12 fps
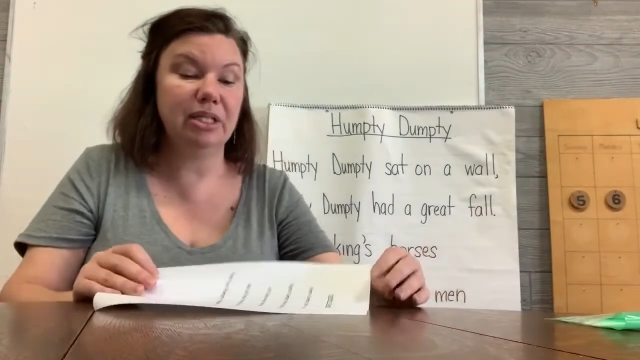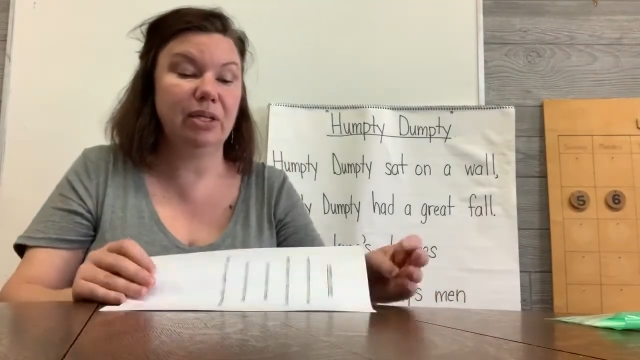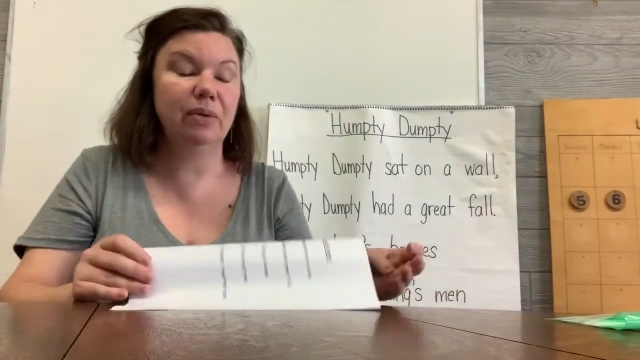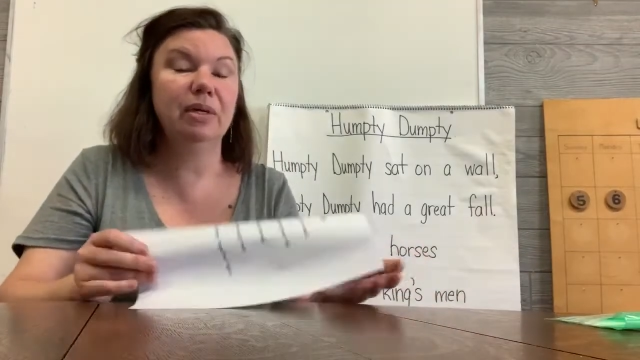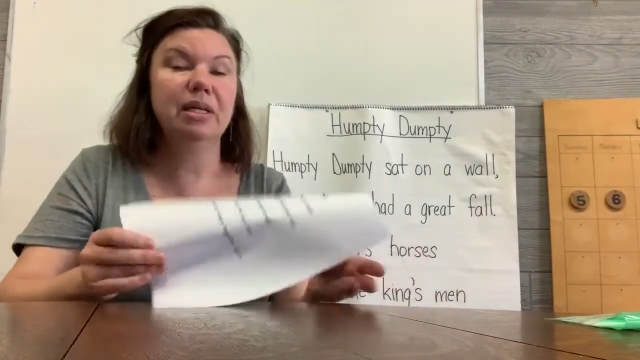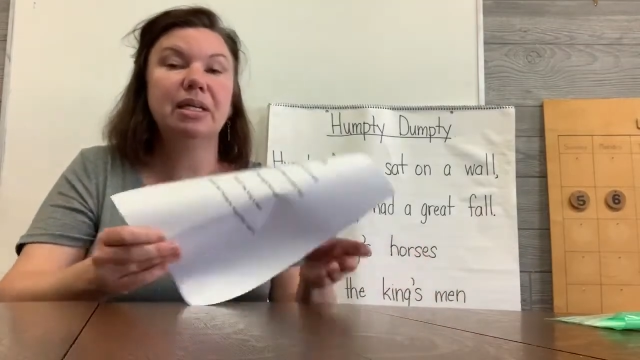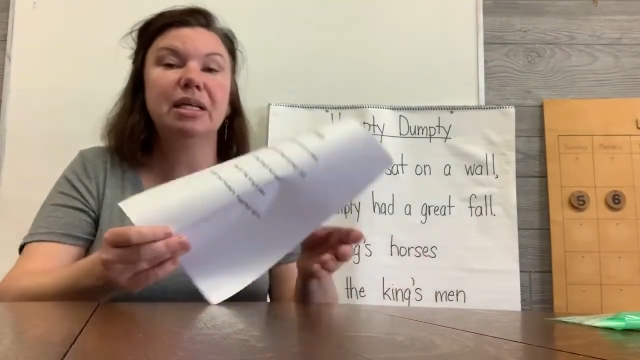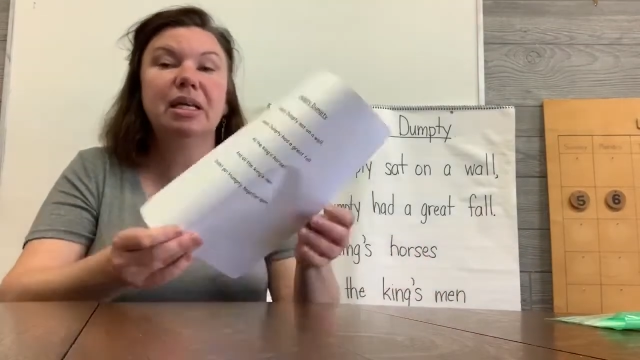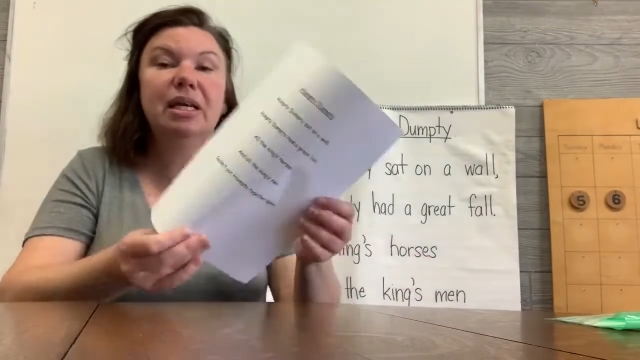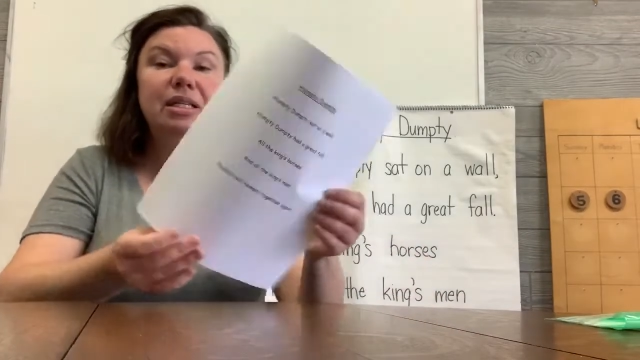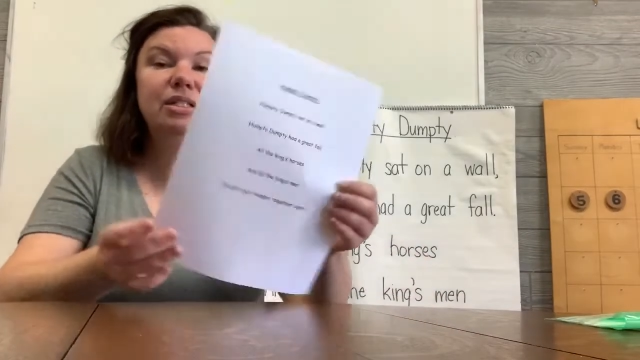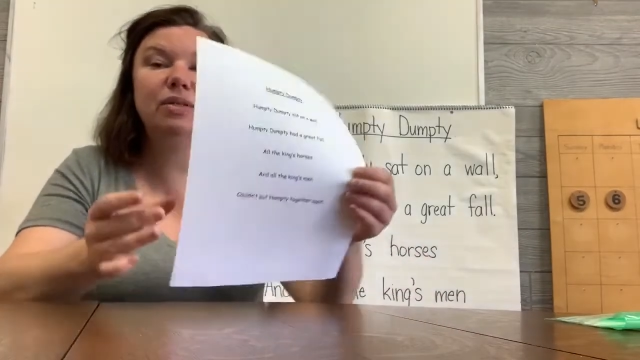do
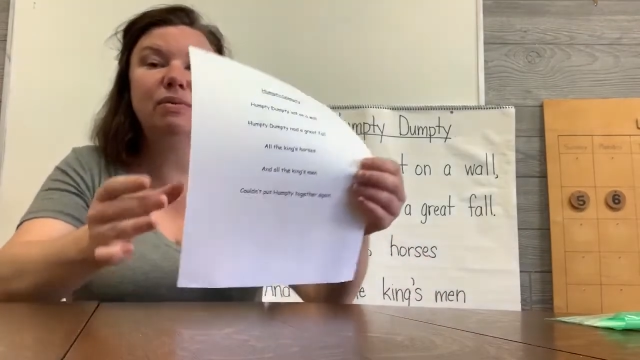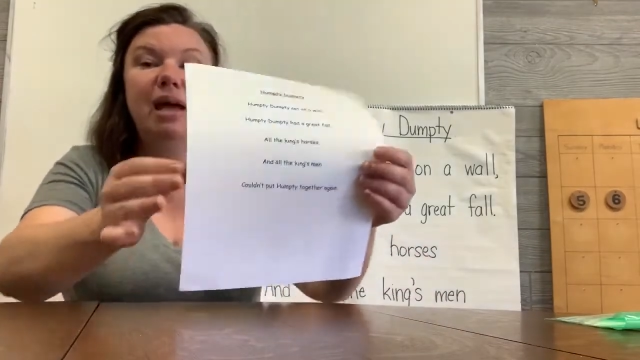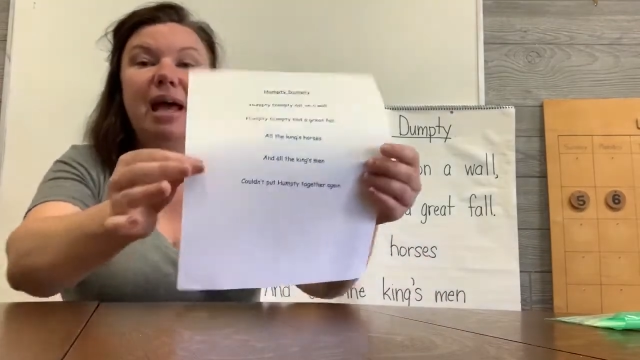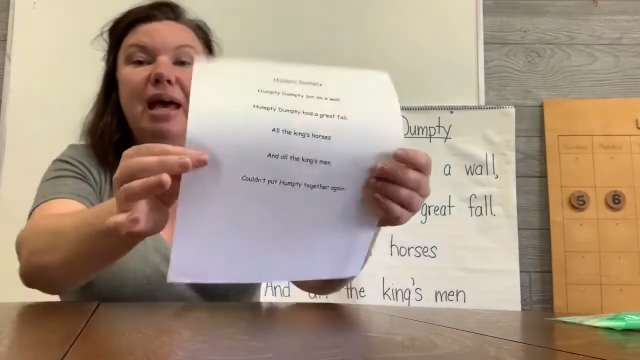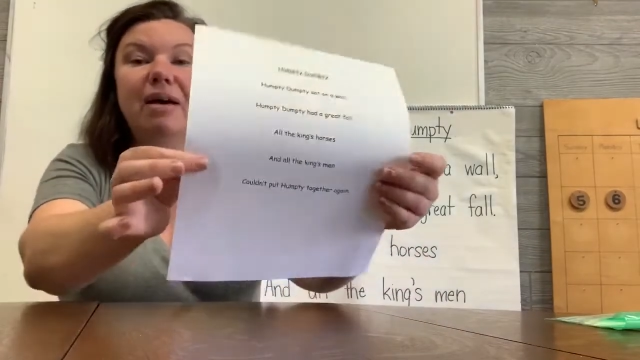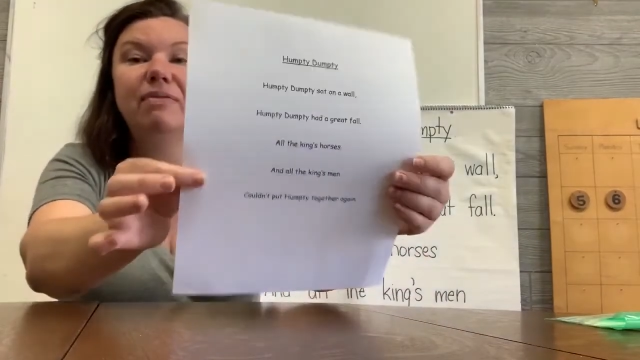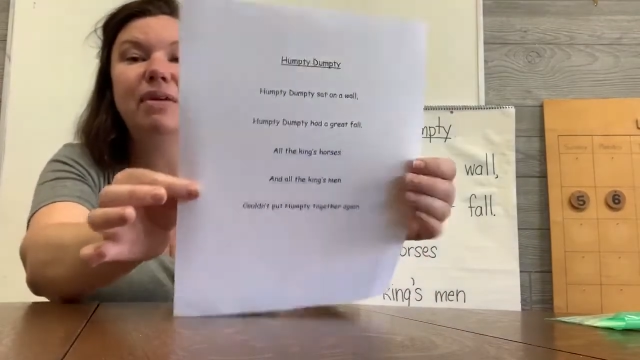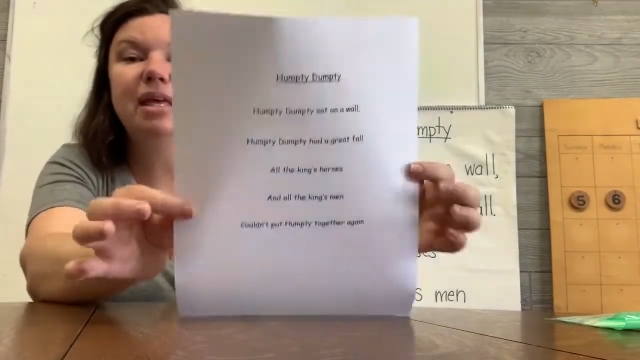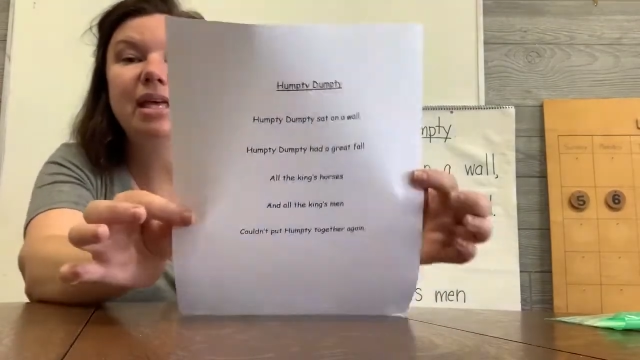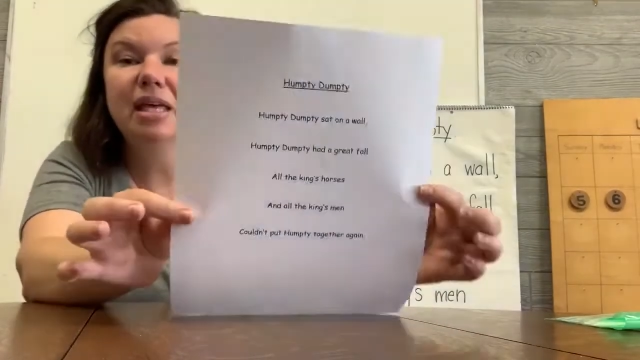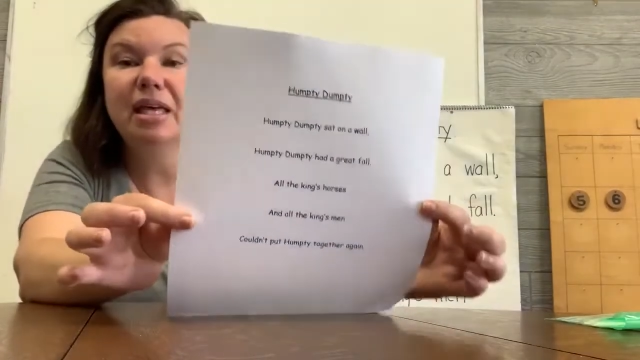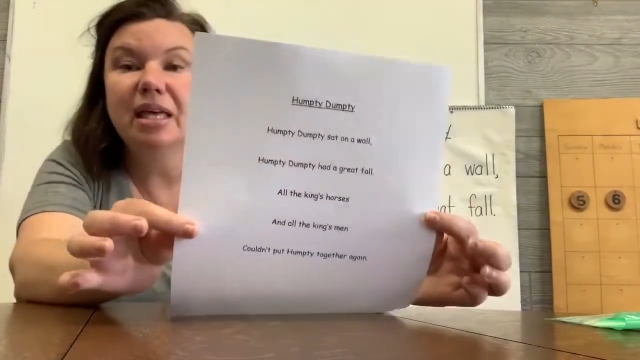is you have
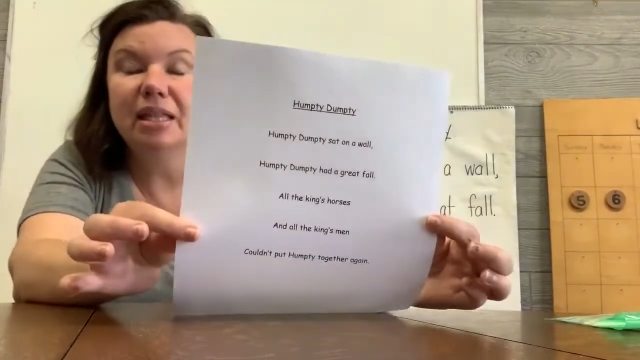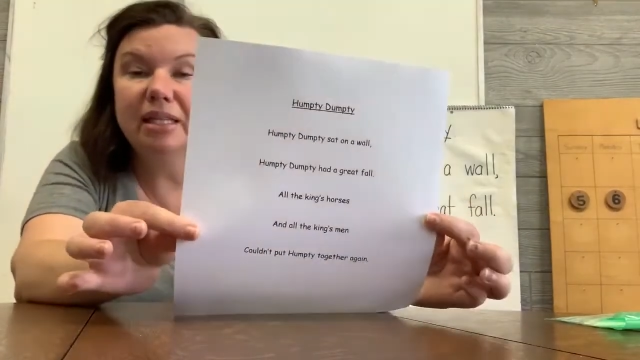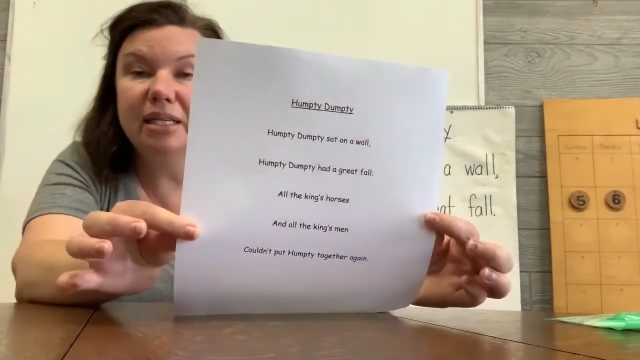the